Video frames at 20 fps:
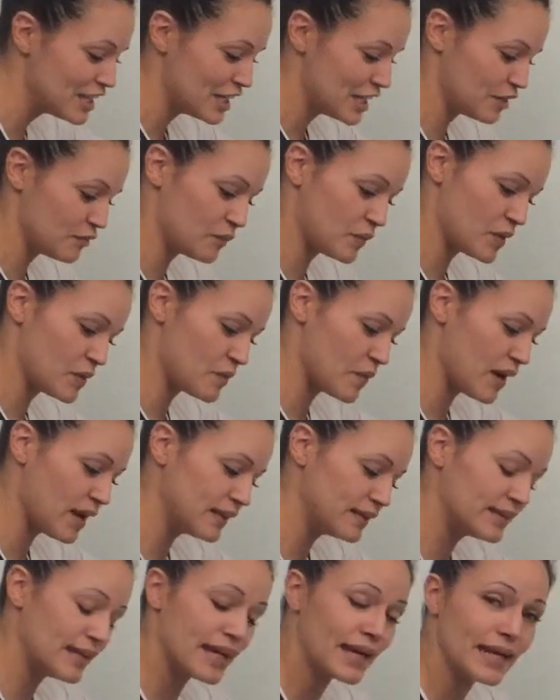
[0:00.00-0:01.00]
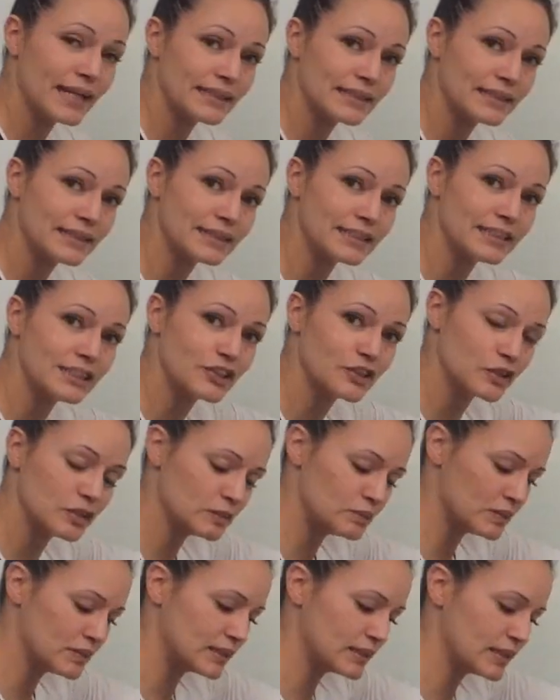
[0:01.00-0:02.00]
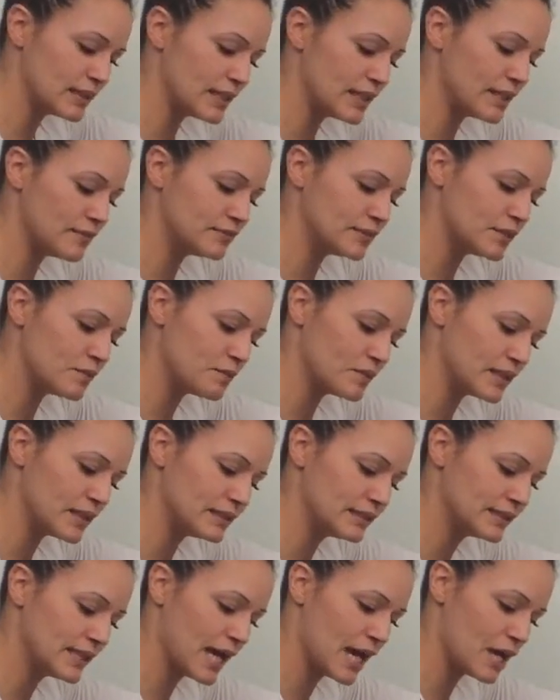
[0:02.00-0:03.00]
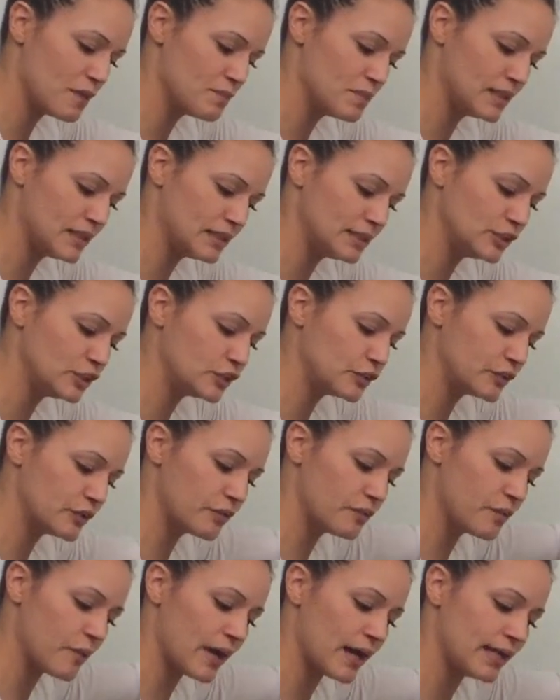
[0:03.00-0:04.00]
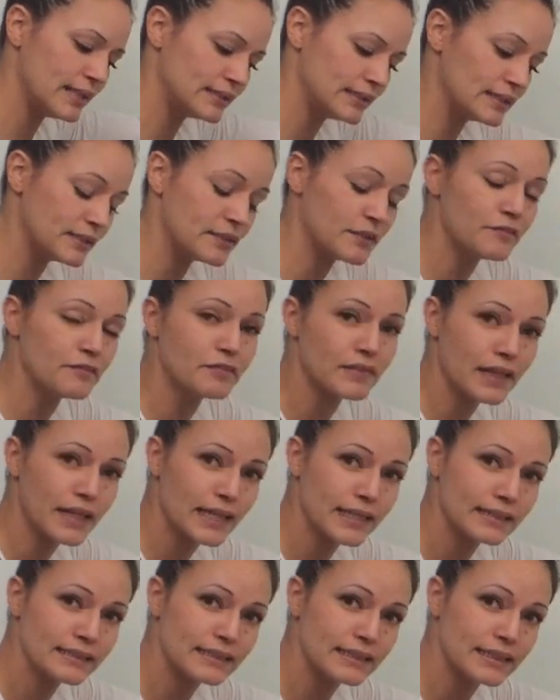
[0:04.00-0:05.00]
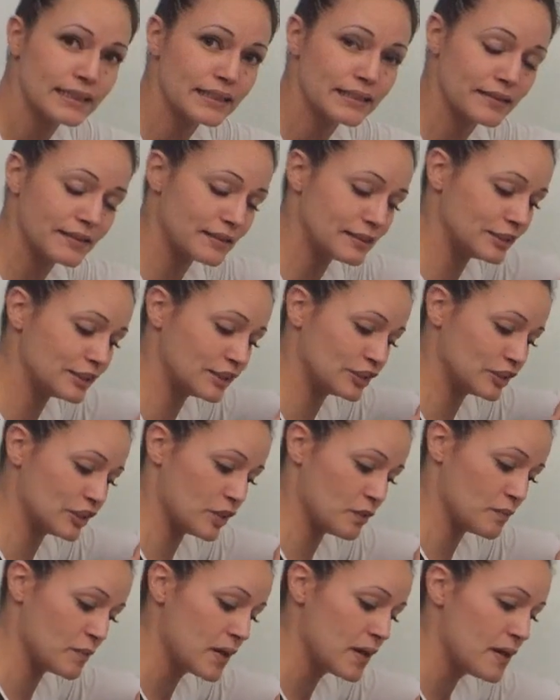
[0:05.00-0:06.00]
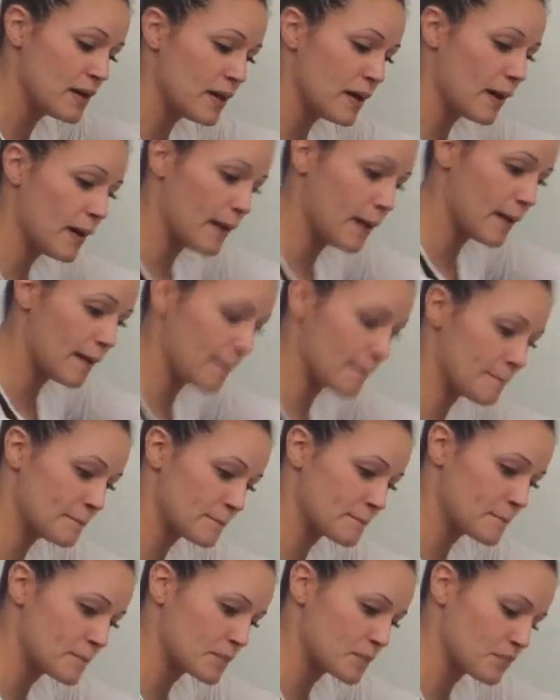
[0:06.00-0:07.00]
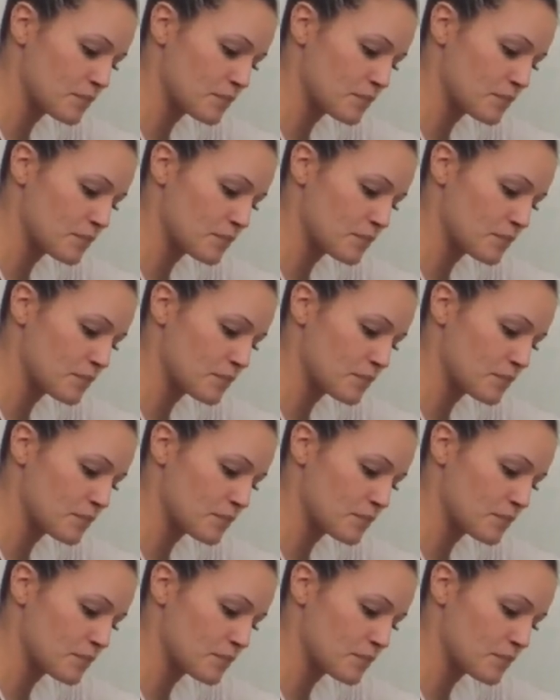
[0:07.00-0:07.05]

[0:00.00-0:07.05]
And we want that at the knee joint, especially if something's happened injury-wise and you've landed and there's some of